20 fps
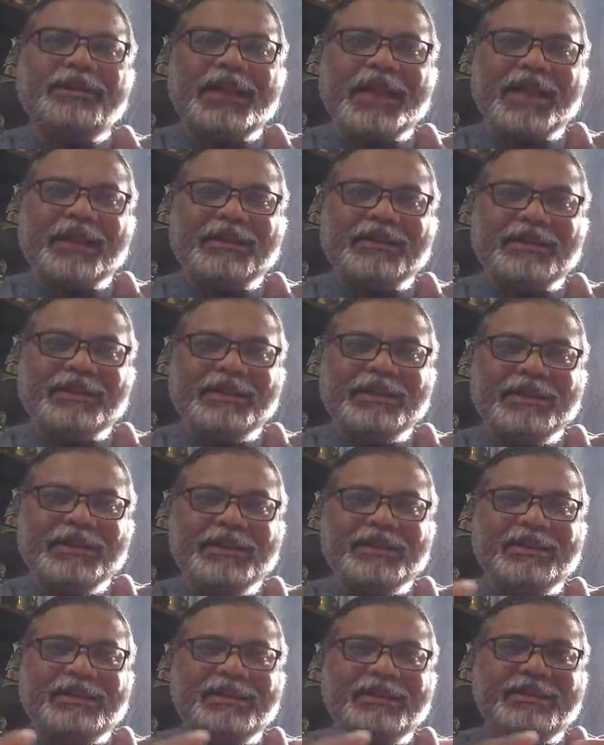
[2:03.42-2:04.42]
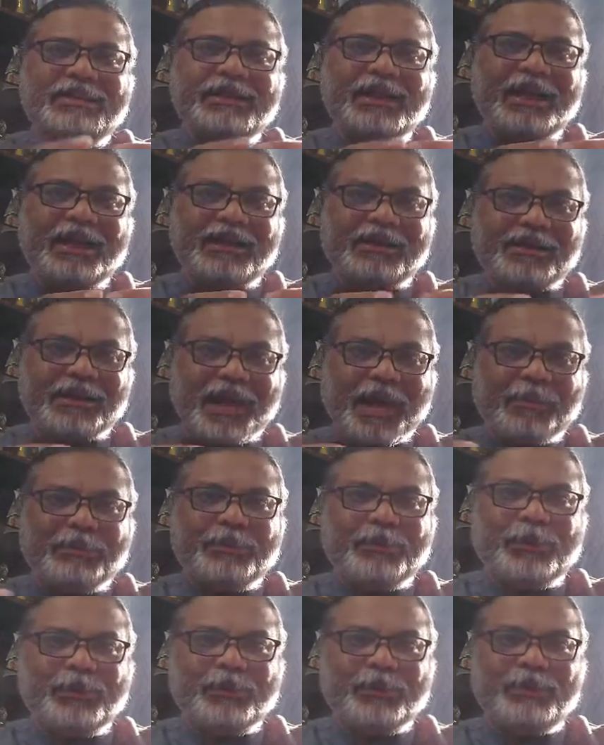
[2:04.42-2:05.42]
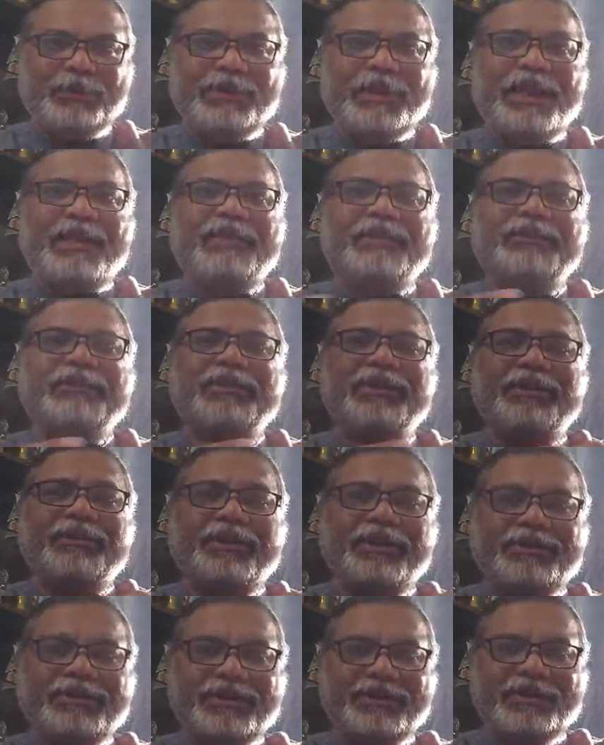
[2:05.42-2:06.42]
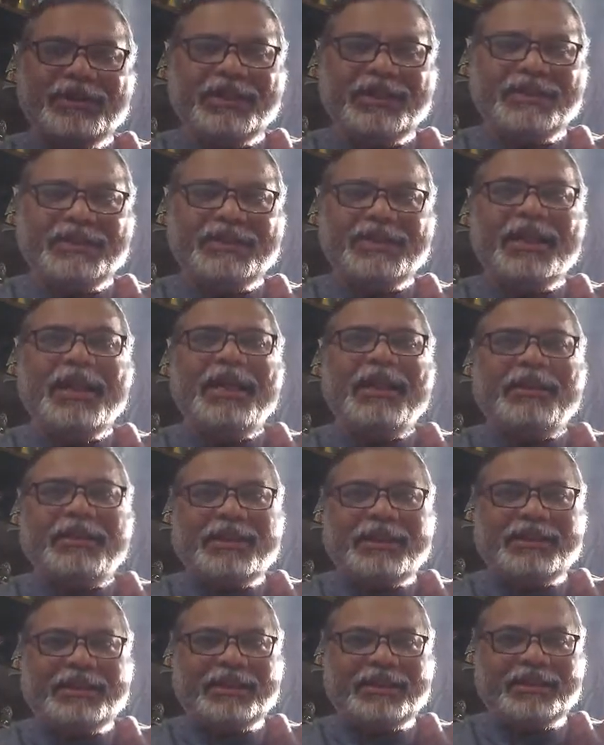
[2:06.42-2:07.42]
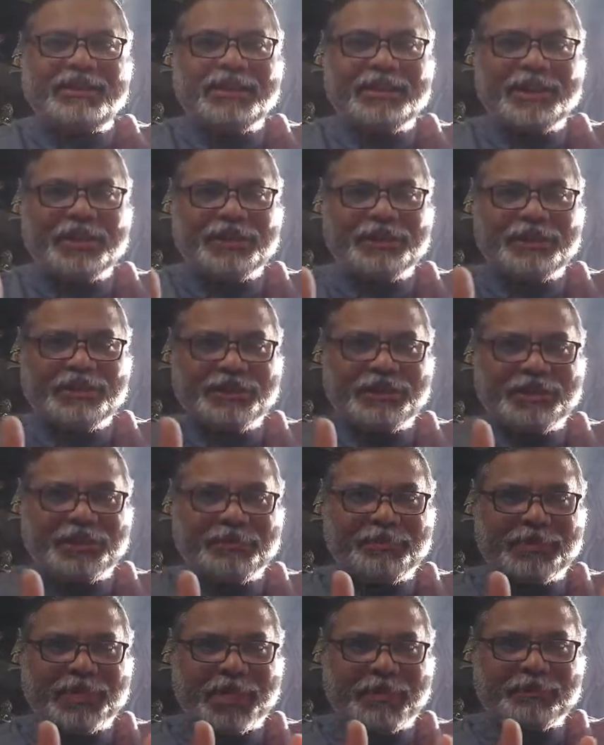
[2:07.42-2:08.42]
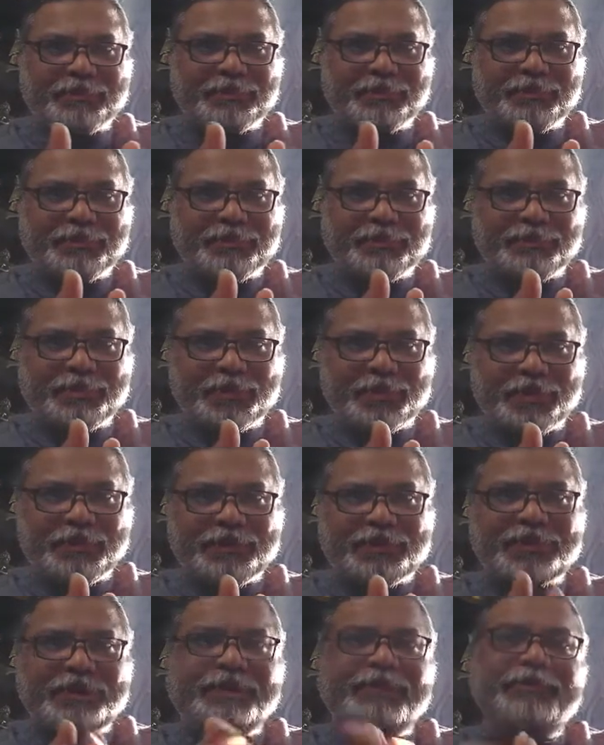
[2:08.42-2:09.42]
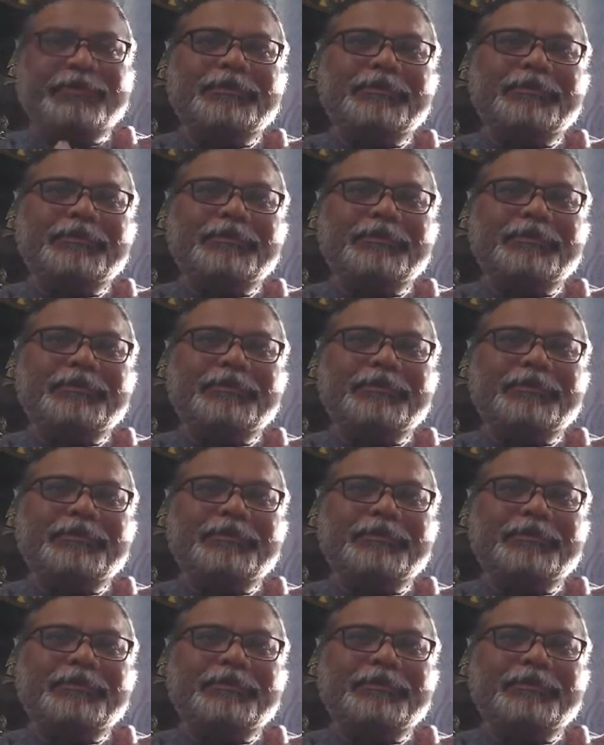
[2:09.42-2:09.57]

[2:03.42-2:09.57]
there is a rapport, there is a resonance, then the relationship comes closer.